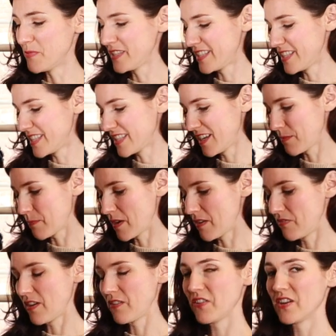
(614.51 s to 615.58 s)
This is like my
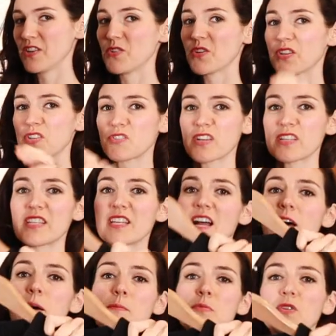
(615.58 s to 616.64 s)
favorite. And you can dress it up,